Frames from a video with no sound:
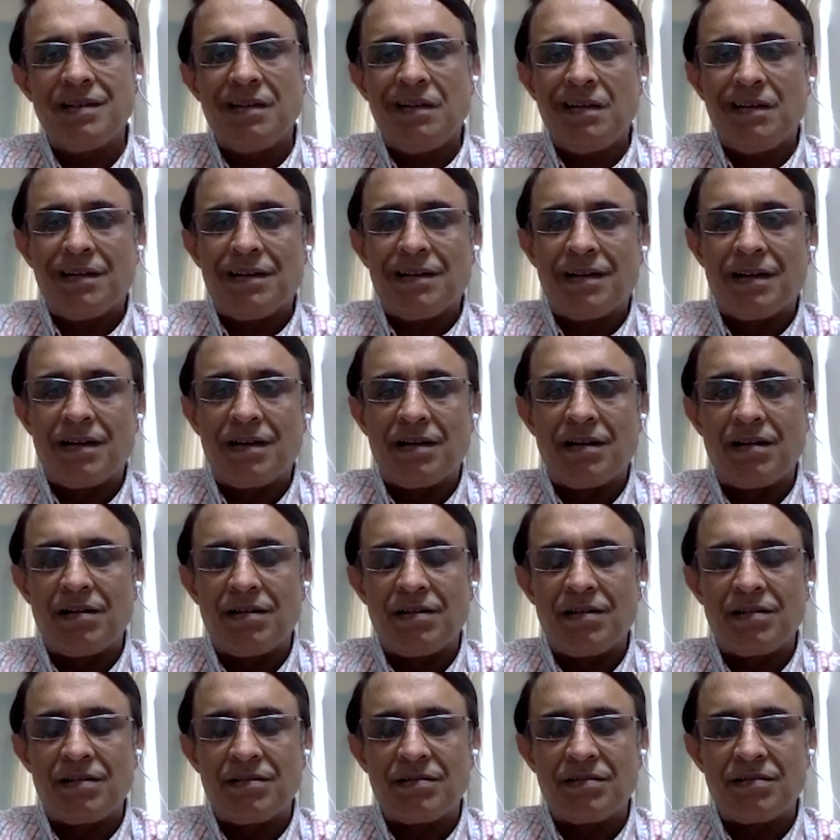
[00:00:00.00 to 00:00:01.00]

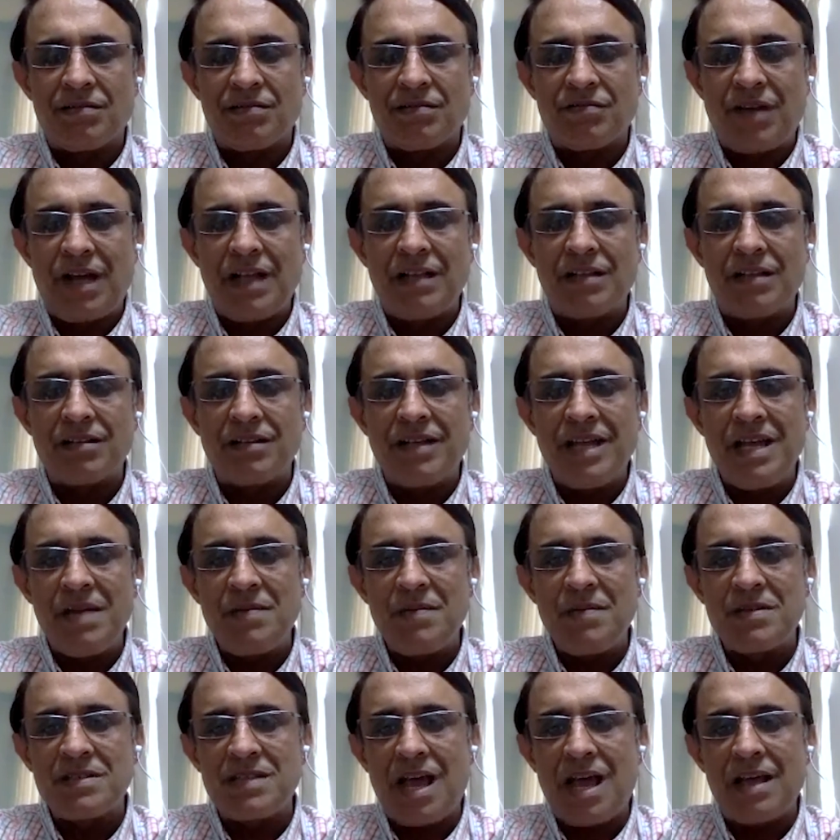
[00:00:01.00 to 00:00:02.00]
While the name
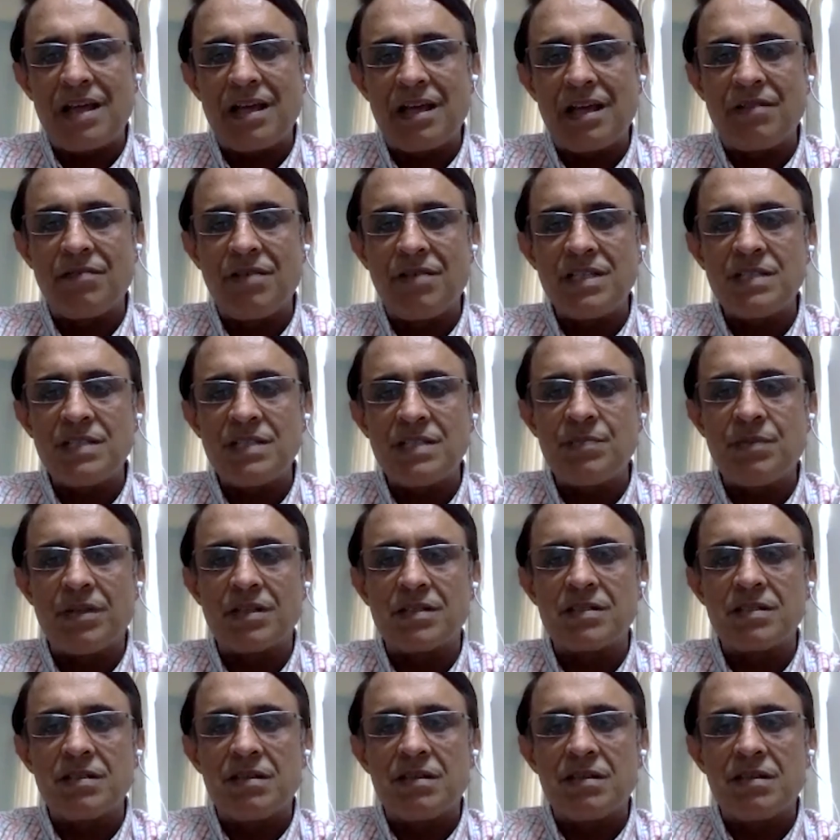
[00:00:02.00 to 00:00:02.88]
is ag investments,